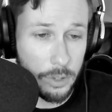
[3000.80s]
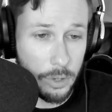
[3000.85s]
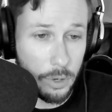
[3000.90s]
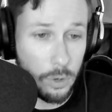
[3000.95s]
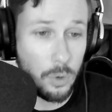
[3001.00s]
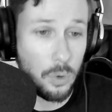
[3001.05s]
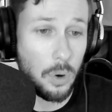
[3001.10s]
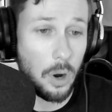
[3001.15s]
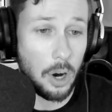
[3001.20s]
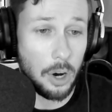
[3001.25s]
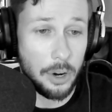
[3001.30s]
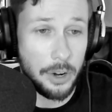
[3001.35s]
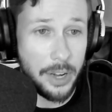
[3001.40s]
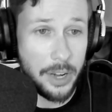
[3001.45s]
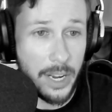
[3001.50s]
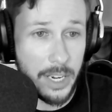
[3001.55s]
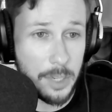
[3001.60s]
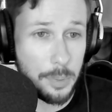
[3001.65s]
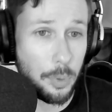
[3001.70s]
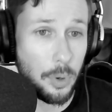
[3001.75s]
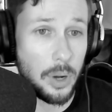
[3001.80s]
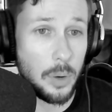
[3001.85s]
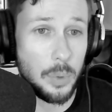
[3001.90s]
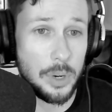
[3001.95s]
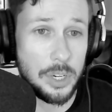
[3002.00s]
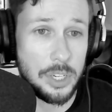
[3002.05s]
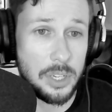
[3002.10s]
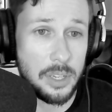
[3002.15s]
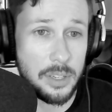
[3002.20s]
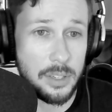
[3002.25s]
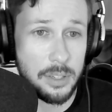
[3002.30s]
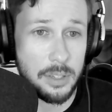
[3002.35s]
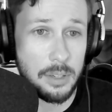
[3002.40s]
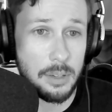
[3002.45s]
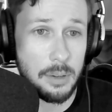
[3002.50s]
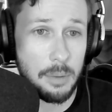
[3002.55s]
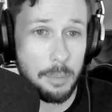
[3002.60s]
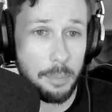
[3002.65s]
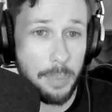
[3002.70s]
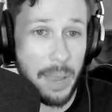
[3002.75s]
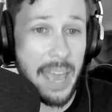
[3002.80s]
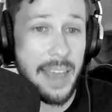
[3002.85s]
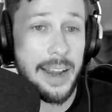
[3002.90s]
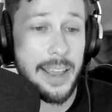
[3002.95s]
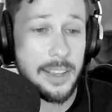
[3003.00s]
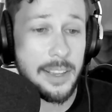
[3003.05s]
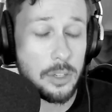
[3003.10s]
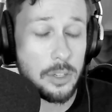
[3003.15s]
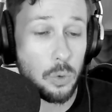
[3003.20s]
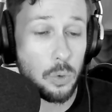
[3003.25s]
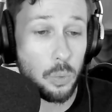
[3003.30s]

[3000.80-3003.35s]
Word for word: to our next point, which is badass